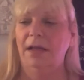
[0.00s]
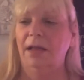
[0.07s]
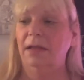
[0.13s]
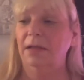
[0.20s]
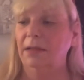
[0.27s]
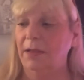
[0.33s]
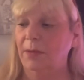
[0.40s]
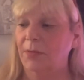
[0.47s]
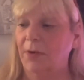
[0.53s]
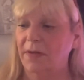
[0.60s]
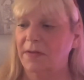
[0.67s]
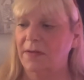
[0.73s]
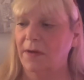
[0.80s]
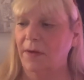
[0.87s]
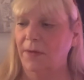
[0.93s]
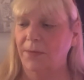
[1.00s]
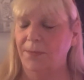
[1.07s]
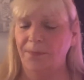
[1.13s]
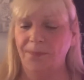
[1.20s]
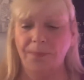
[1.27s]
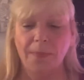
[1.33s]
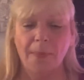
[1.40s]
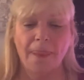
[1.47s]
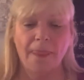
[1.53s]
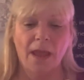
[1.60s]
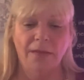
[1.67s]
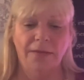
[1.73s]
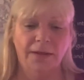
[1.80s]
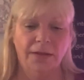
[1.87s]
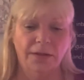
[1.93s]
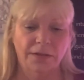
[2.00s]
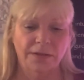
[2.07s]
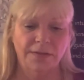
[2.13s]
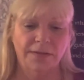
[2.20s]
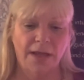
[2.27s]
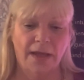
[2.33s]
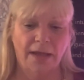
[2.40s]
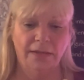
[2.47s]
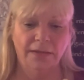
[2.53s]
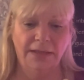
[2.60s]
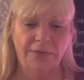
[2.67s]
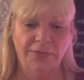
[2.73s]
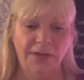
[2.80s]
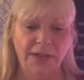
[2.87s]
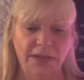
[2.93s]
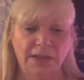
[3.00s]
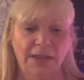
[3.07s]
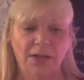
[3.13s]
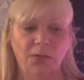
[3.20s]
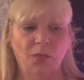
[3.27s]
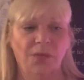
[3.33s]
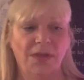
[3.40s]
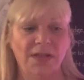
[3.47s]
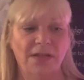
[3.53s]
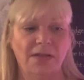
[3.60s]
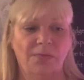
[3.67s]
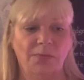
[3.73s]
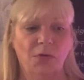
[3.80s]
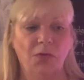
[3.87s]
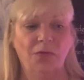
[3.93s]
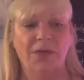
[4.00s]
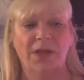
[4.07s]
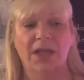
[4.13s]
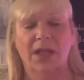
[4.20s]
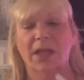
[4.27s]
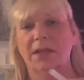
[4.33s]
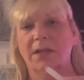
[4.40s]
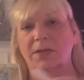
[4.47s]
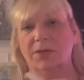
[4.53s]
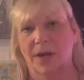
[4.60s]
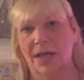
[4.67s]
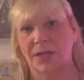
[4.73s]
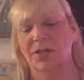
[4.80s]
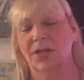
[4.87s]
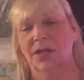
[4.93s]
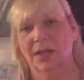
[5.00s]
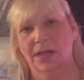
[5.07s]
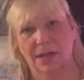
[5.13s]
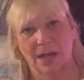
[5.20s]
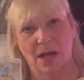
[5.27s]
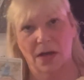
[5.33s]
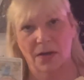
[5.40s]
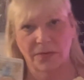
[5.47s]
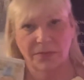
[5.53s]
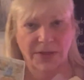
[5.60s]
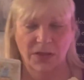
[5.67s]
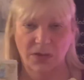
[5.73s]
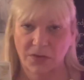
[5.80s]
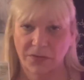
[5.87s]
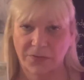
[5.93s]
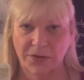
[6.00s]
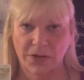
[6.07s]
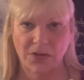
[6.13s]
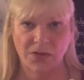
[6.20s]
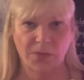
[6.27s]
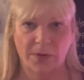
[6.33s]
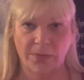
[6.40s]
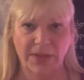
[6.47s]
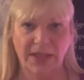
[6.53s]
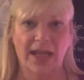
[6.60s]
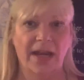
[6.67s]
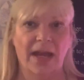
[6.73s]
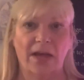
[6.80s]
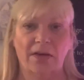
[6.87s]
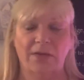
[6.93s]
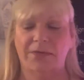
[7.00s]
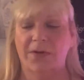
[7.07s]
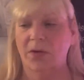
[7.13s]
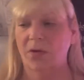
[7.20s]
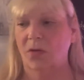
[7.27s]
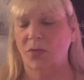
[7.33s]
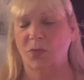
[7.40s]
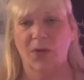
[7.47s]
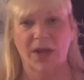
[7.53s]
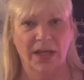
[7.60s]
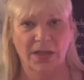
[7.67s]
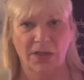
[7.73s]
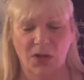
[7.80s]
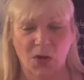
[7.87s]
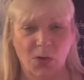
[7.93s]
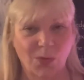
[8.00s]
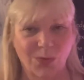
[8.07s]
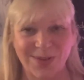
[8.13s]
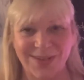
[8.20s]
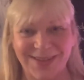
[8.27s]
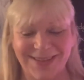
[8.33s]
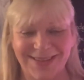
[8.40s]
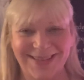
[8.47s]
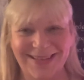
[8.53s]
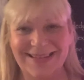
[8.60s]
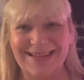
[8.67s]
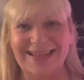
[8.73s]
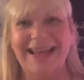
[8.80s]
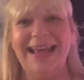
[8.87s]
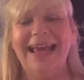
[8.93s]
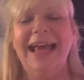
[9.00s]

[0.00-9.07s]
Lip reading: Libra. So there's definitely, this is moving in the direction of the universe where we get out of our own way, no resistance.